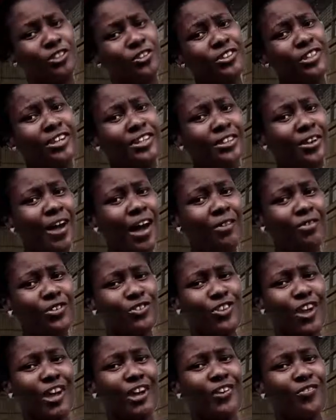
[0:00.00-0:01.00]
Do you think they'll
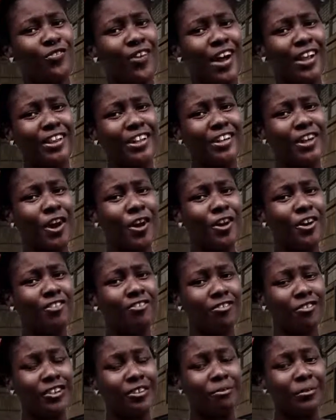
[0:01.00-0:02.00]
have a track of Riley
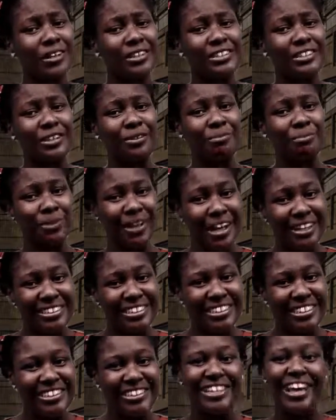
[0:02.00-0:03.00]
Curry remixing
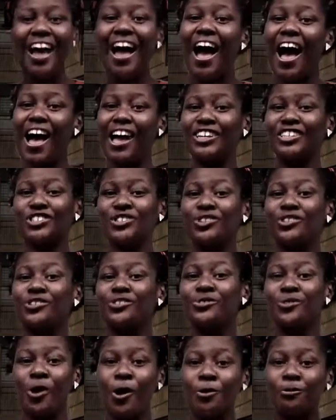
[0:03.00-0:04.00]
Blessings? I
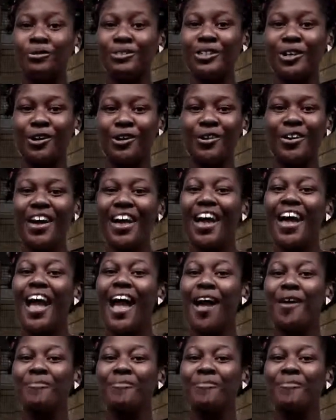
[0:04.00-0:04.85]
sure do hope so.